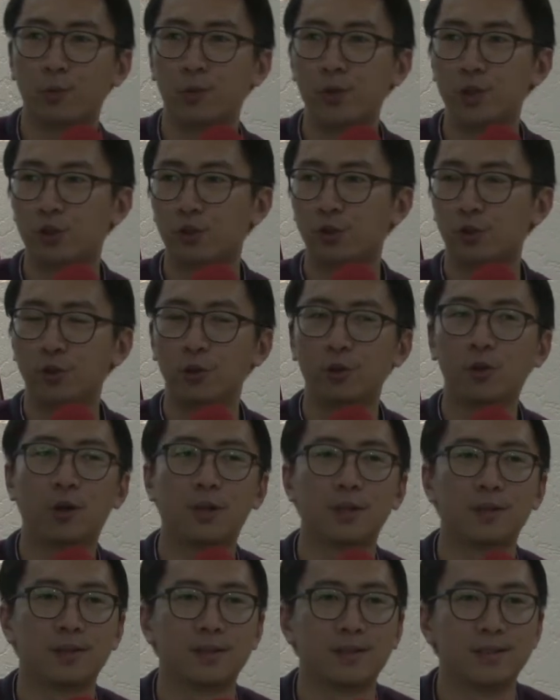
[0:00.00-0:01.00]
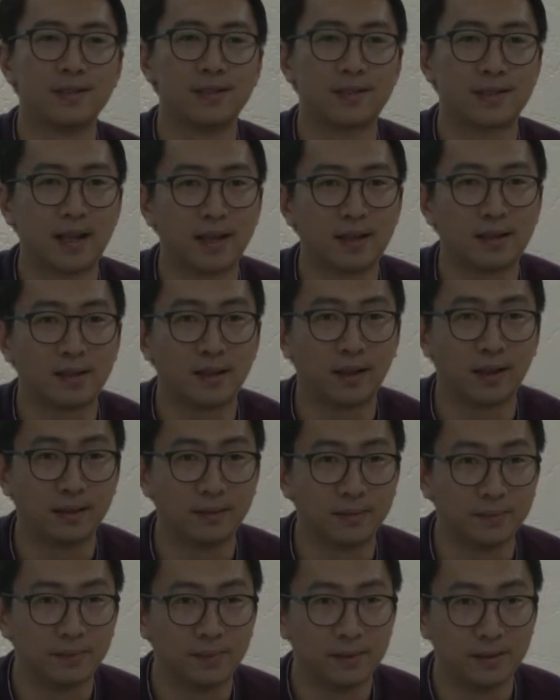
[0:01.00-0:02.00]
we should not sideline
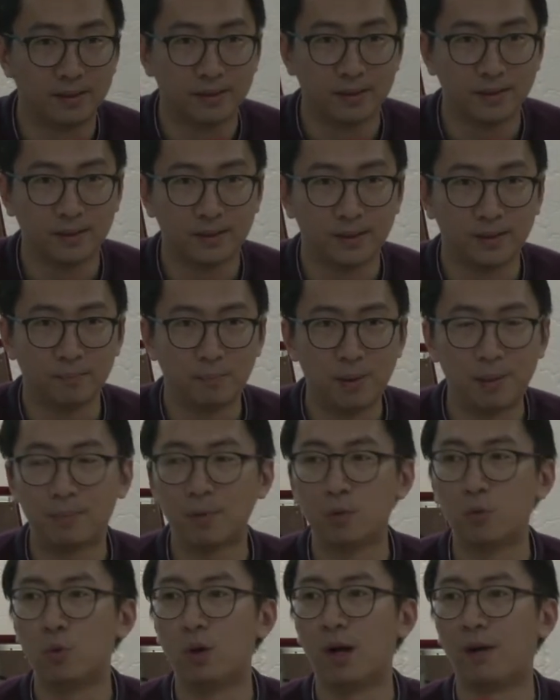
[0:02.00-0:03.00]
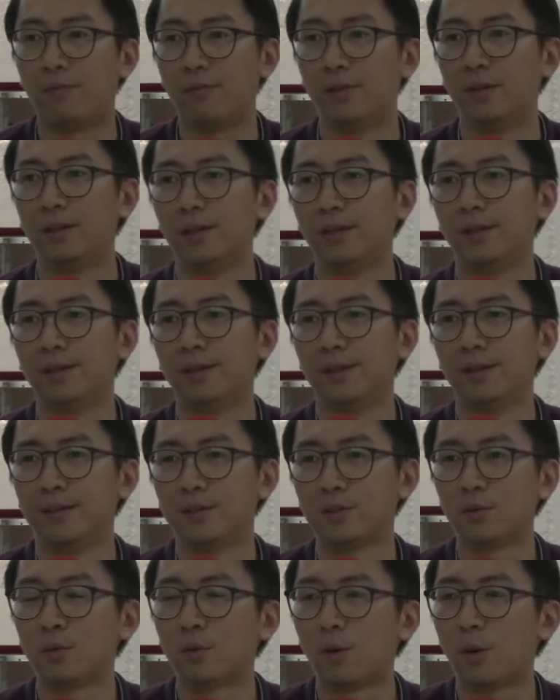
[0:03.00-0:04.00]
people who have
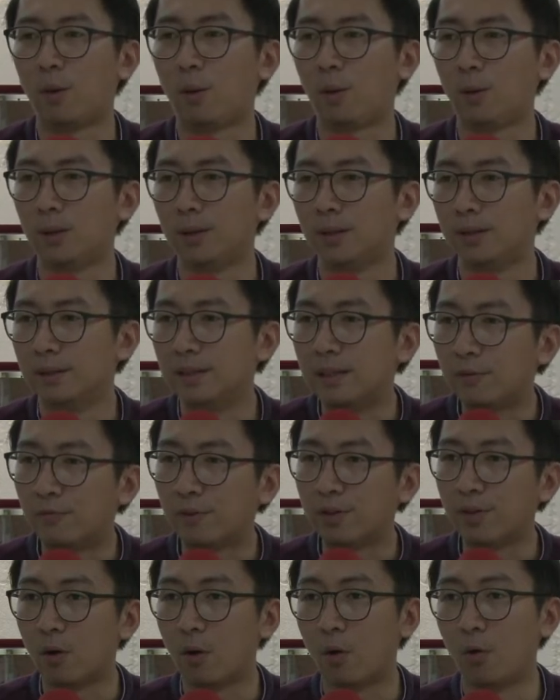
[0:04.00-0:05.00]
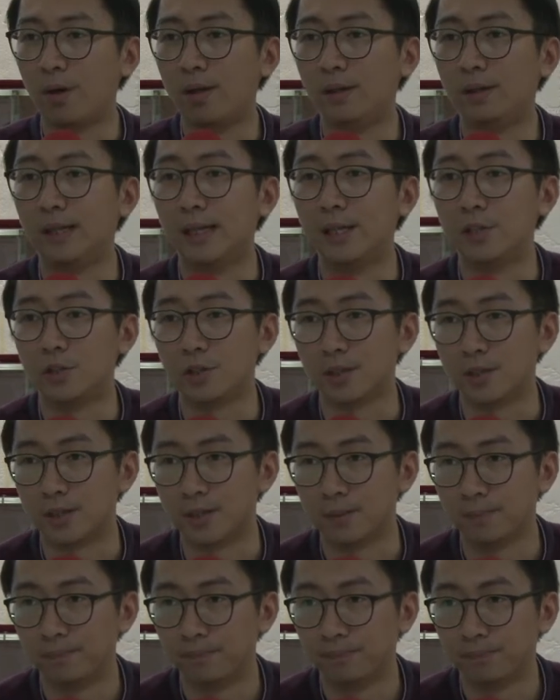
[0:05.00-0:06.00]
so-called different orientations.
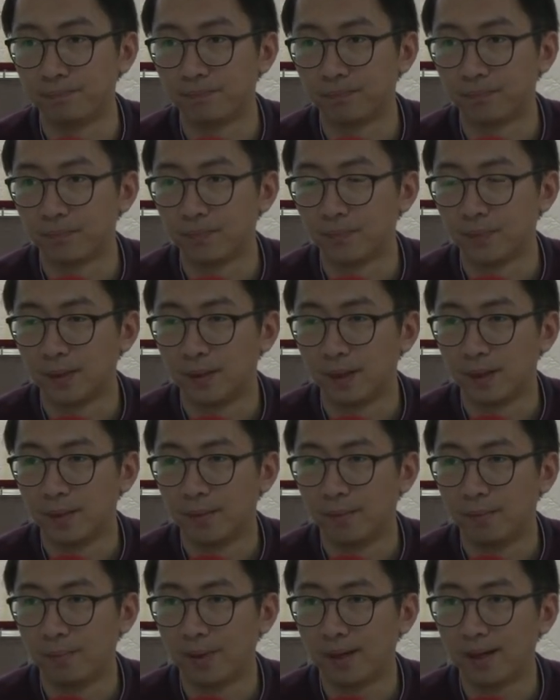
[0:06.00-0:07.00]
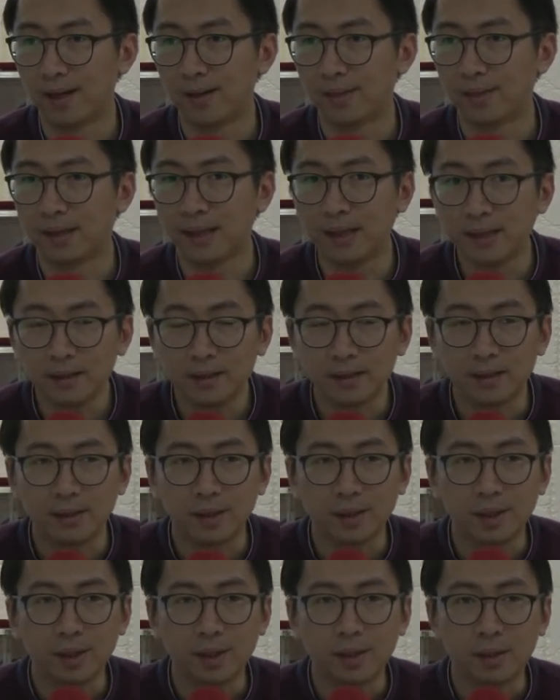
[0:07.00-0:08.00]
But I think
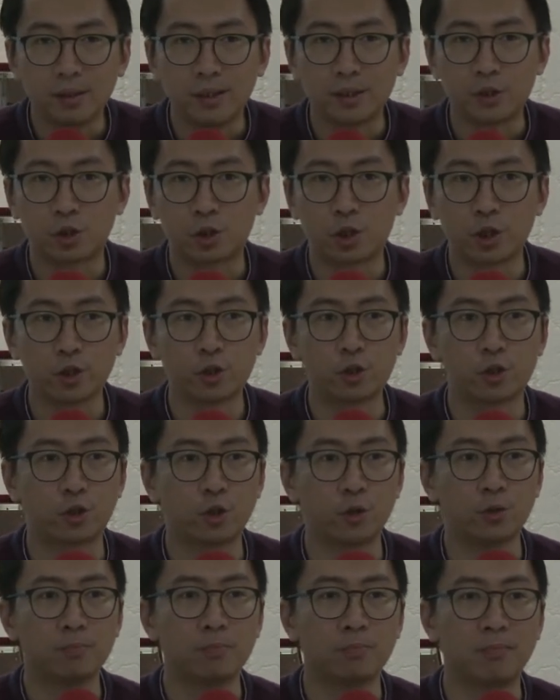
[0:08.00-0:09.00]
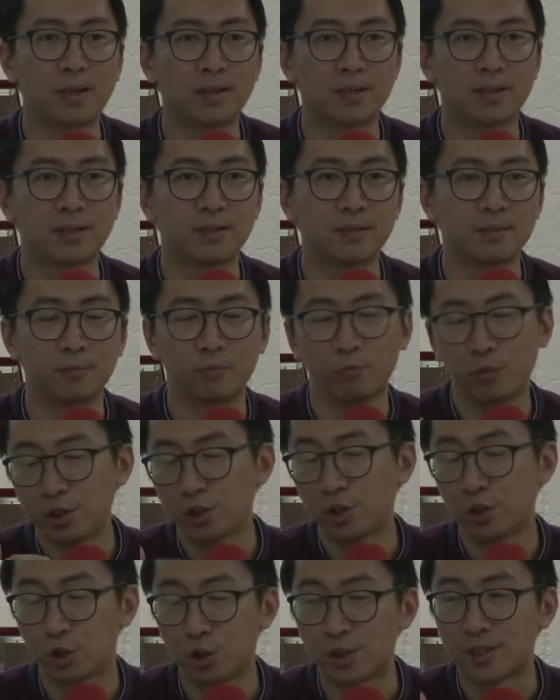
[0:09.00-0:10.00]
the church we
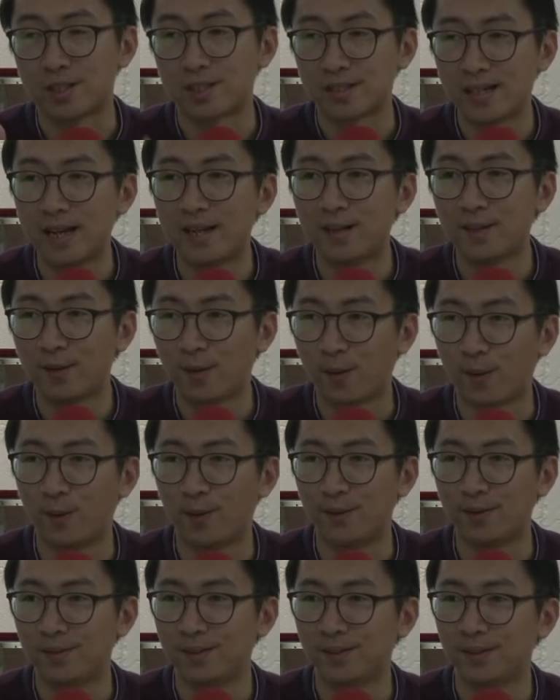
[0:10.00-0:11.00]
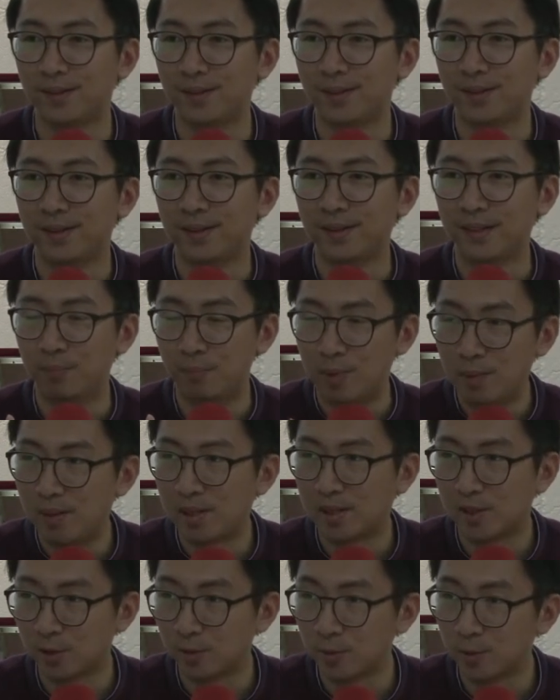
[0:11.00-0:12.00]
should stand on the
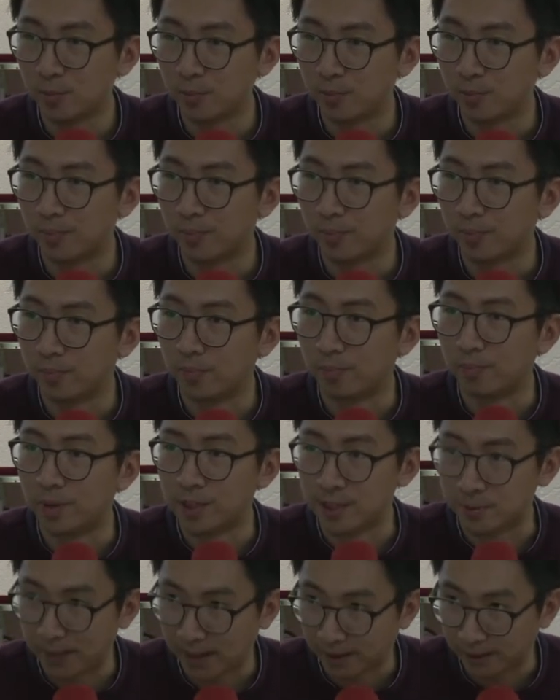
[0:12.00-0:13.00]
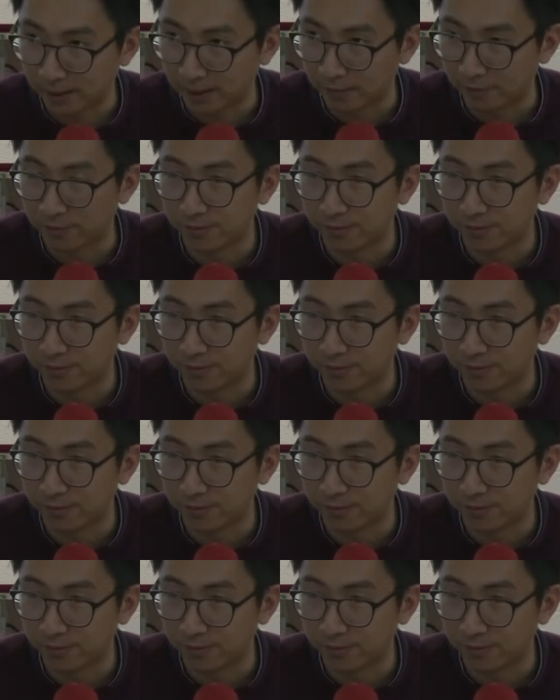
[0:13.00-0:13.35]
biblical perspective.